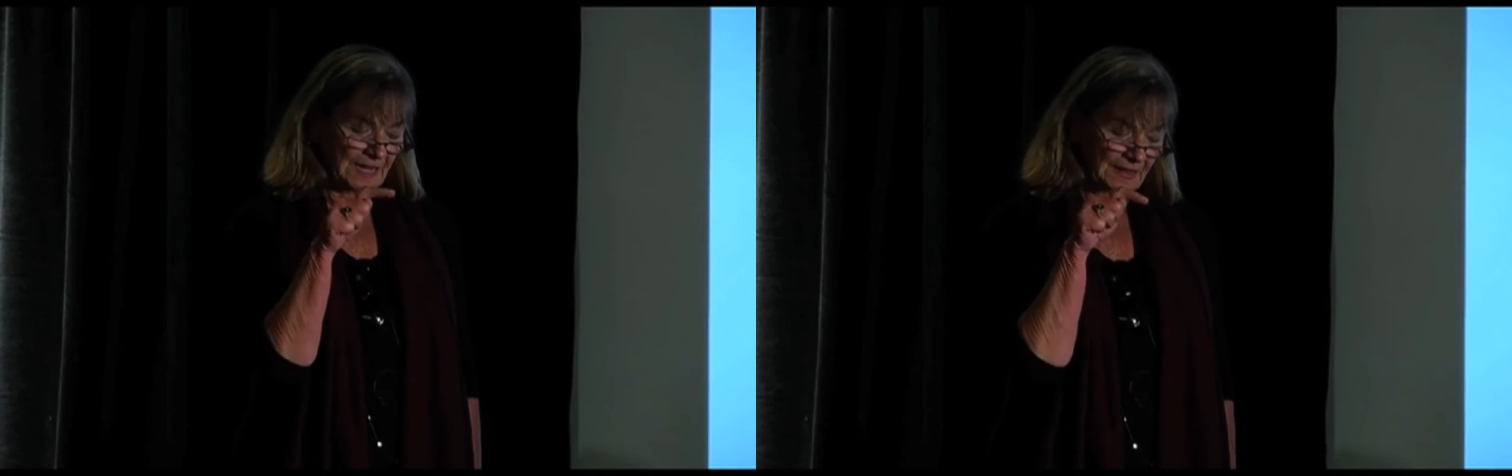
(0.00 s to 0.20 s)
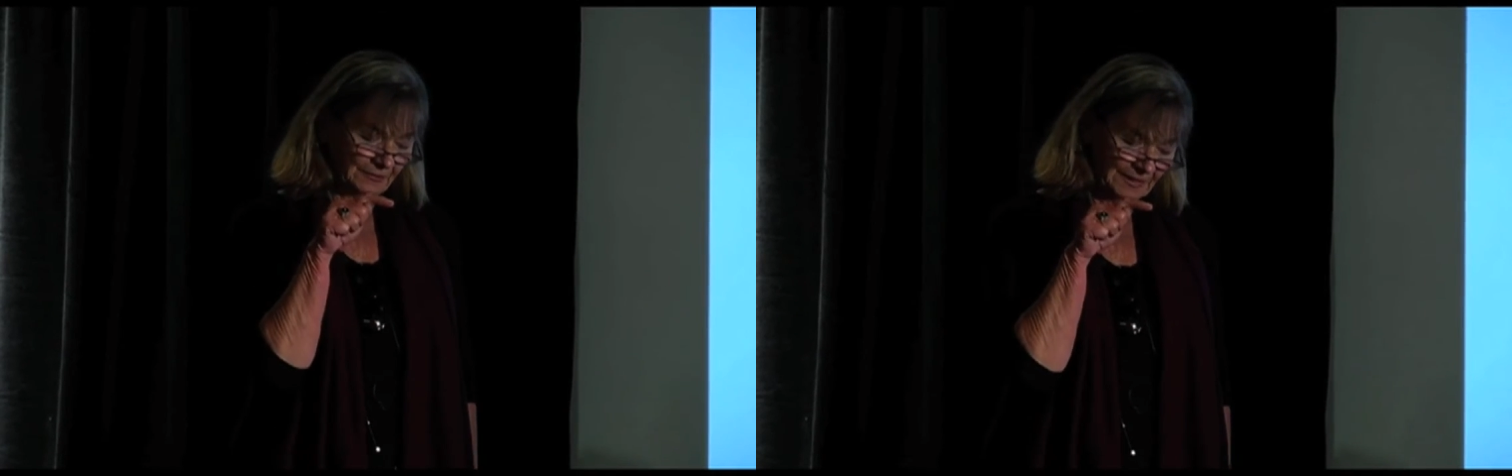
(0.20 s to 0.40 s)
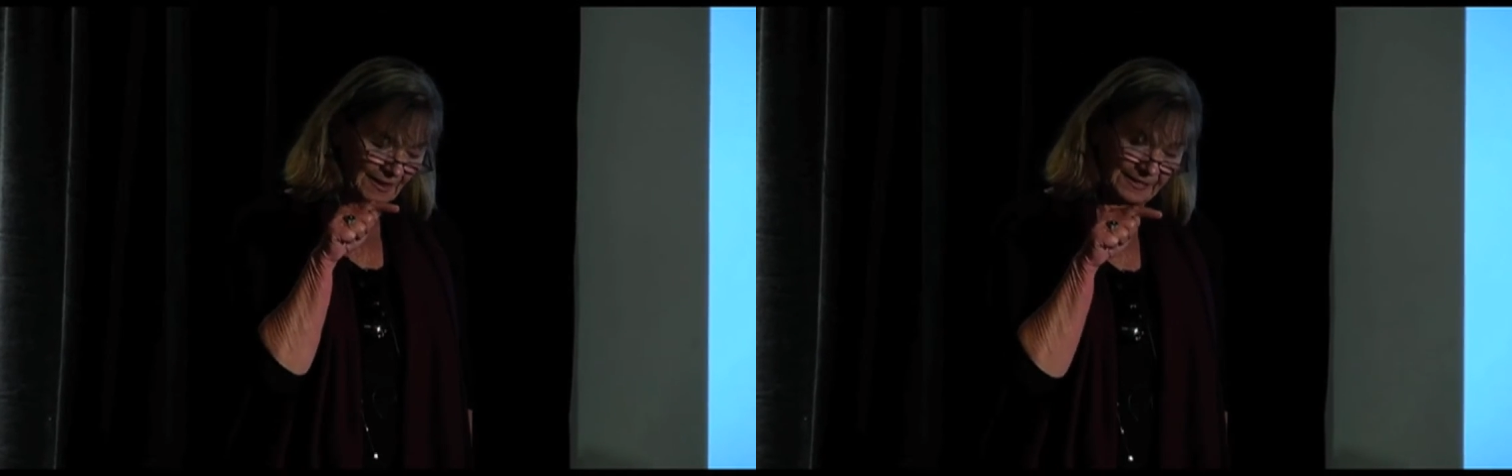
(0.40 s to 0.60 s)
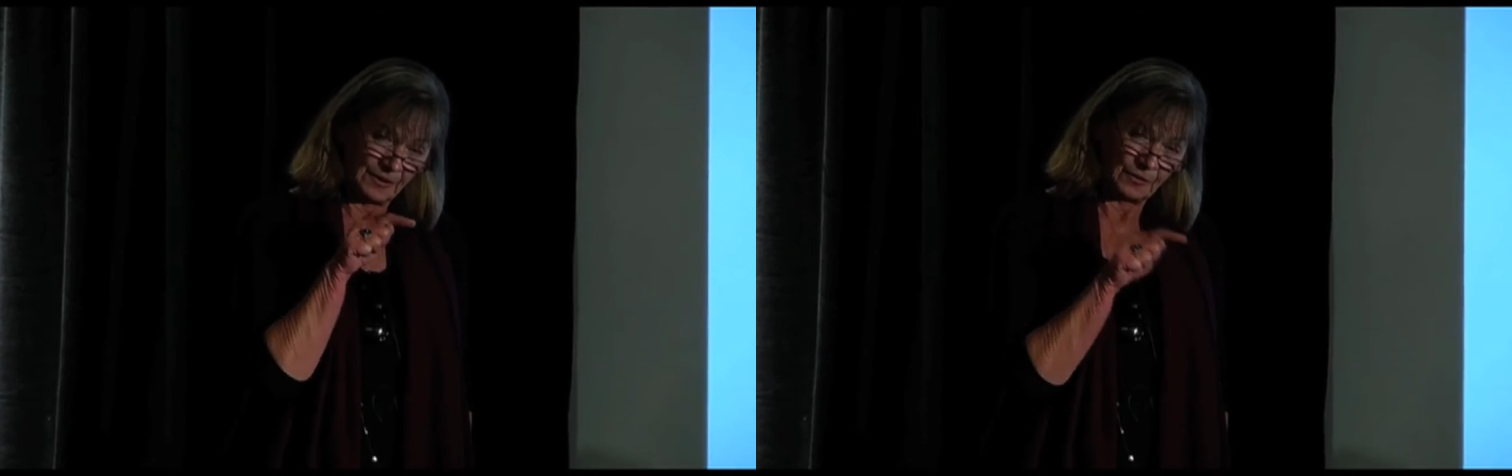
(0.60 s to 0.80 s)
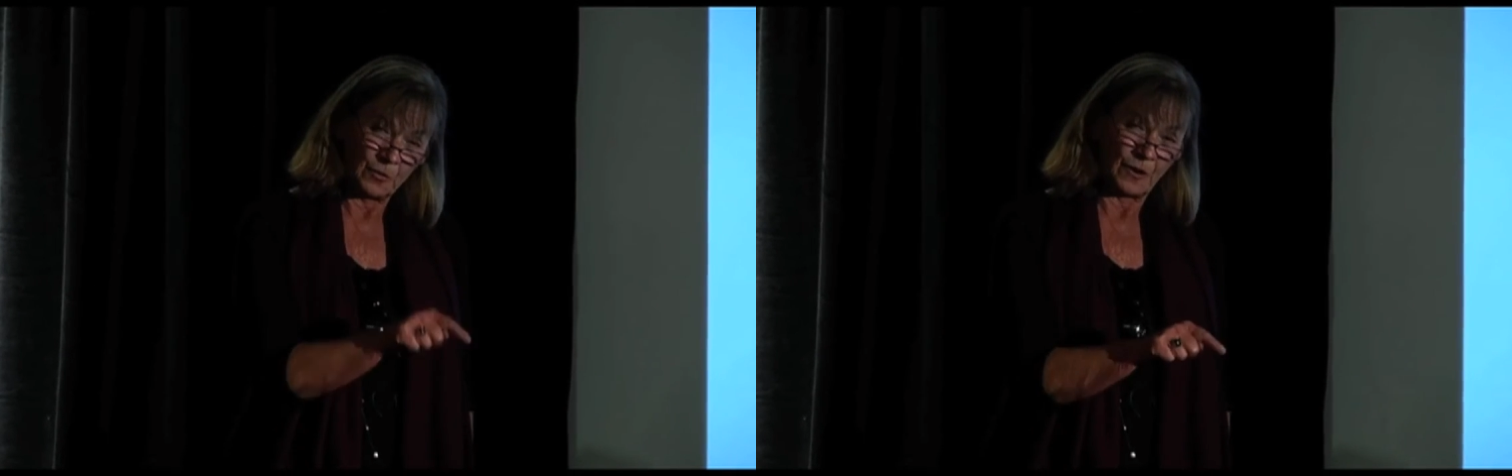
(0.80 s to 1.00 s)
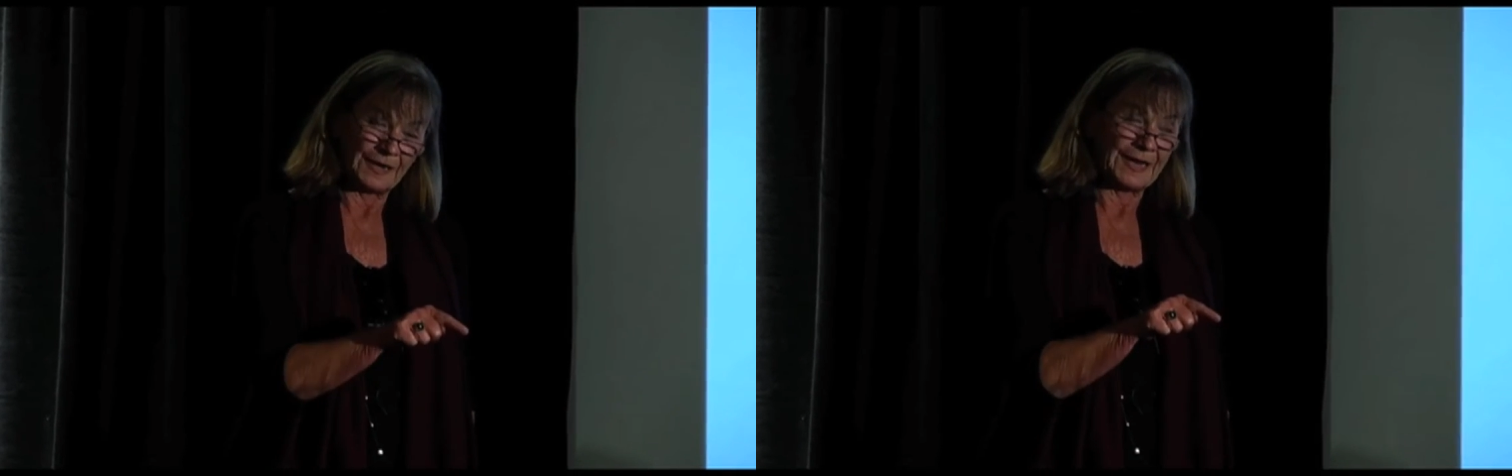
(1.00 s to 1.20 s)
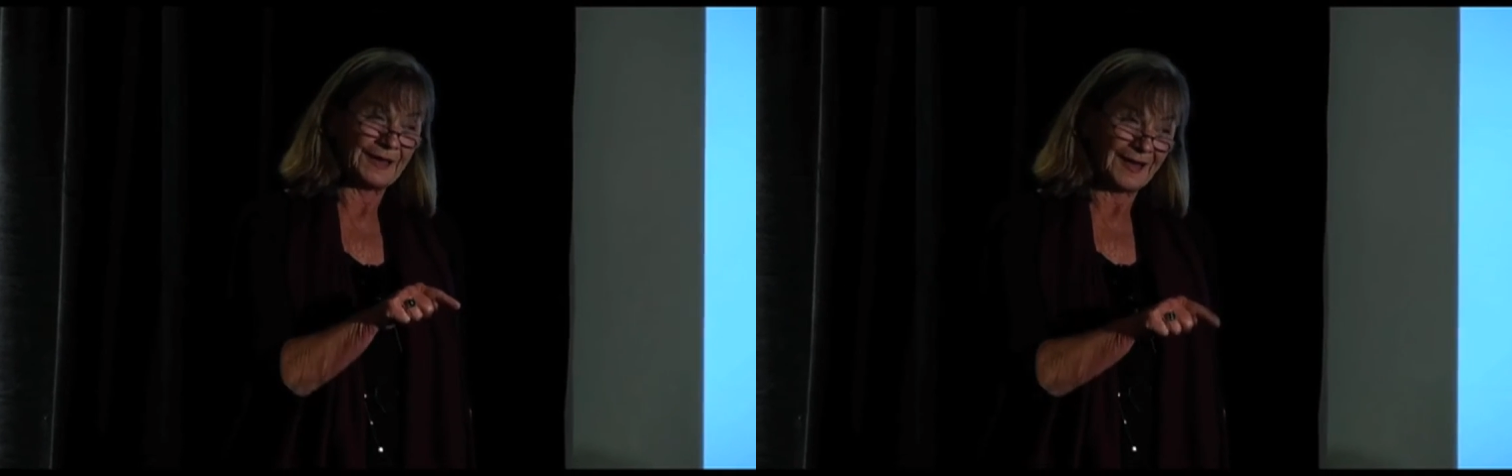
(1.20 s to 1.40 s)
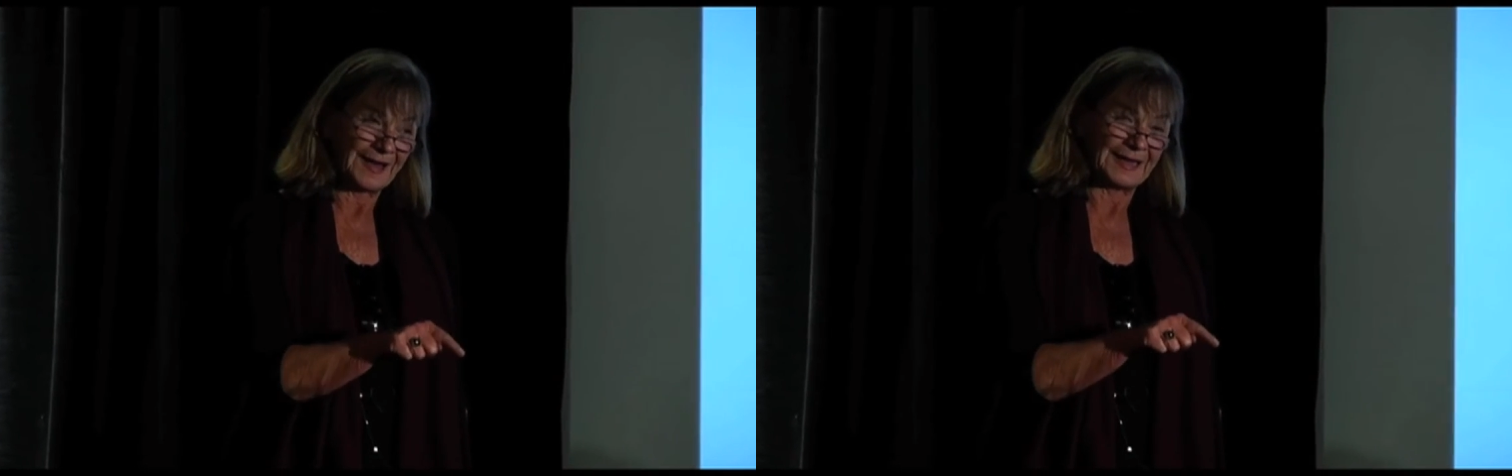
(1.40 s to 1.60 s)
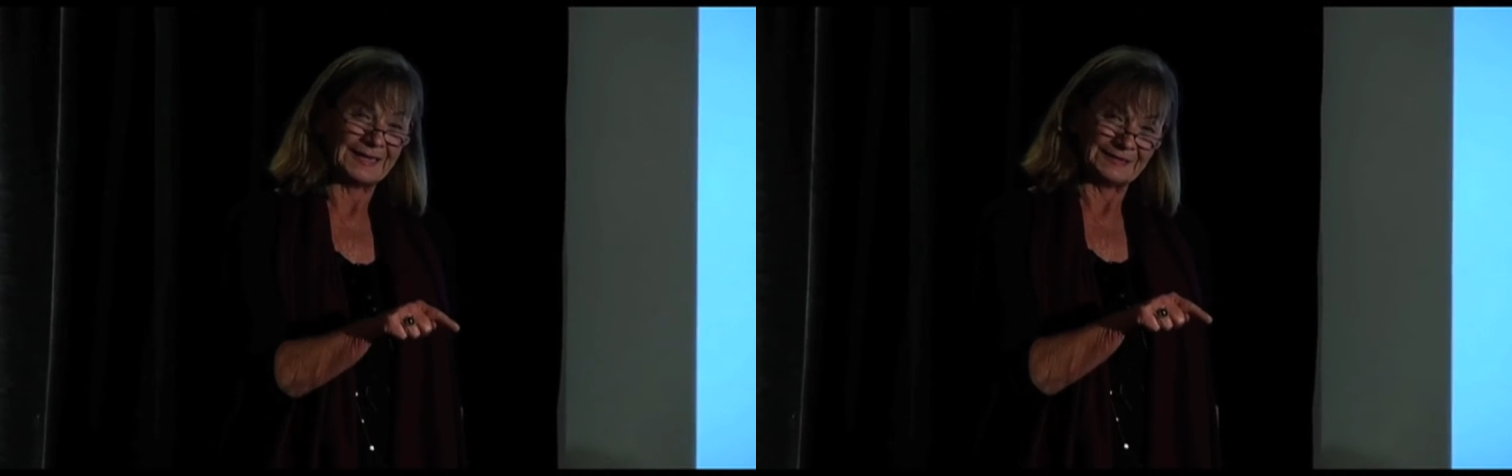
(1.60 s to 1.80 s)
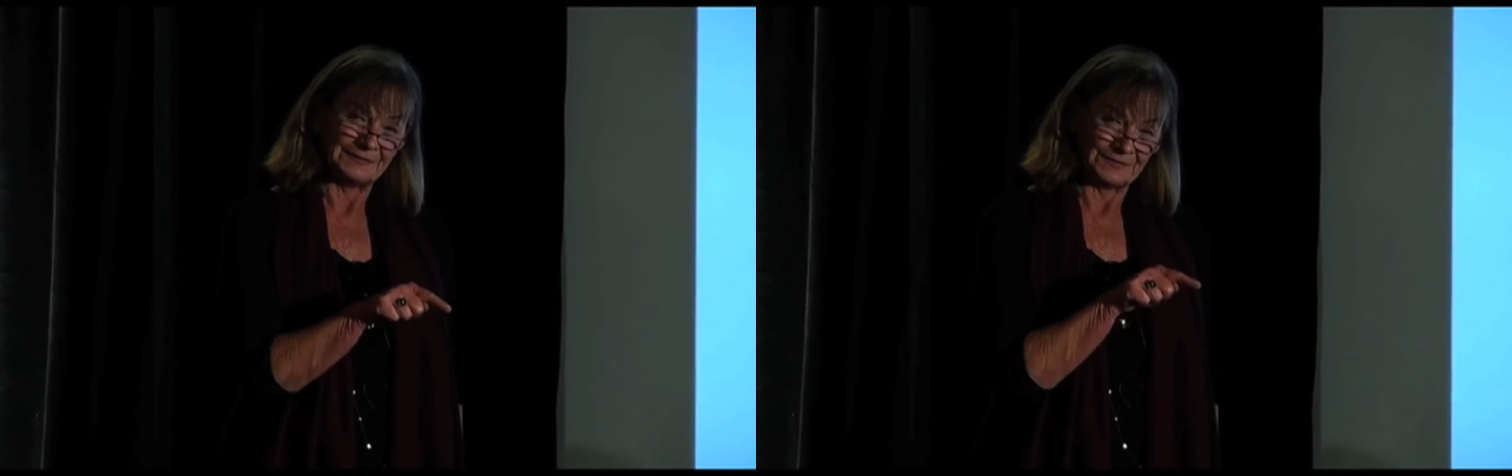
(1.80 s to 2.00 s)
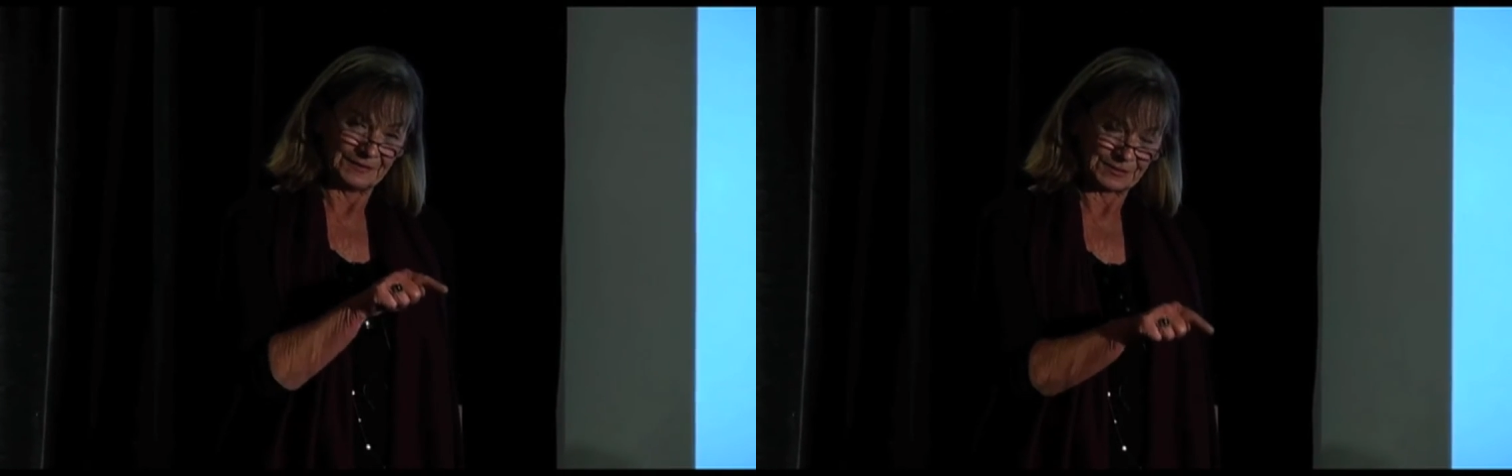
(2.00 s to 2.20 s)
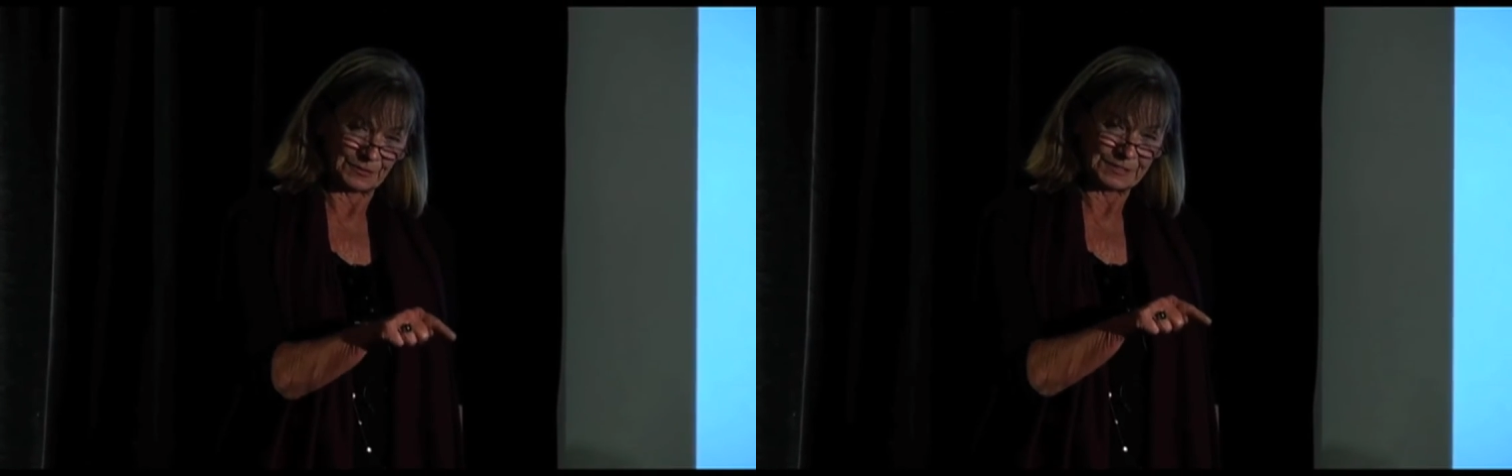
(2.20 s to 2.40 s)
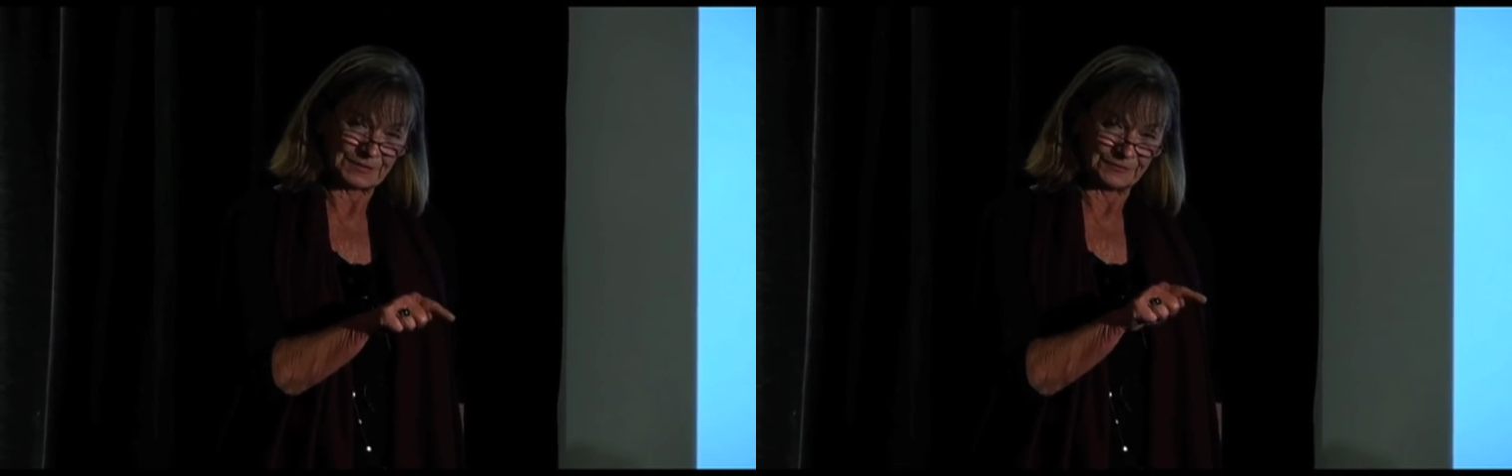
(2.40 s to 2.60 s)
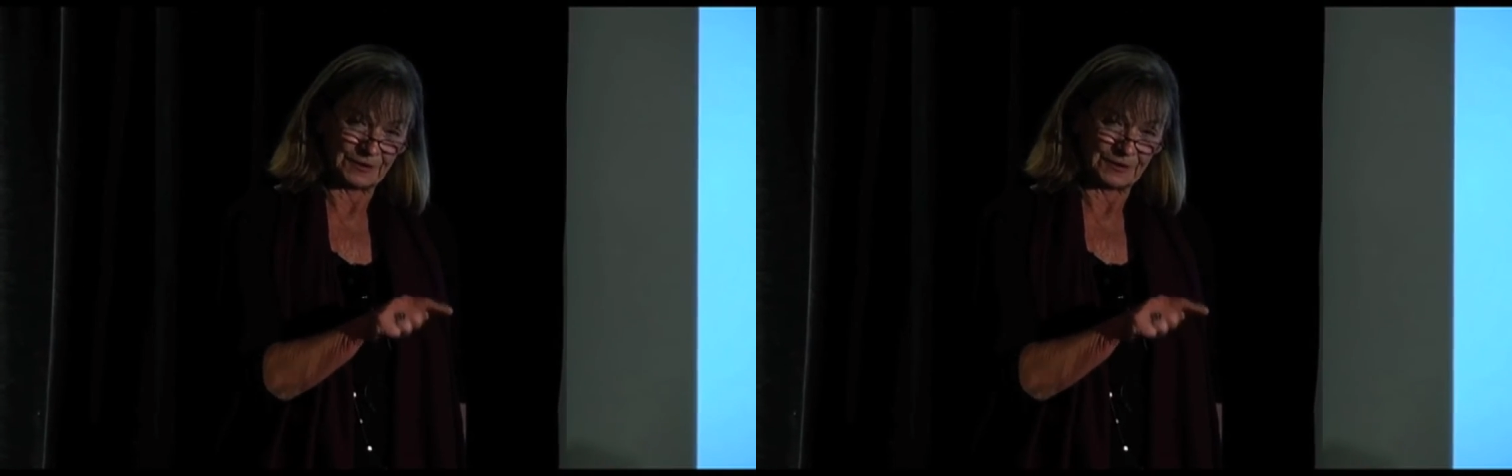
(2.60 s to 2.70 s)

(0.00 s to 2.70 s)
They relied on Quad AI, the source of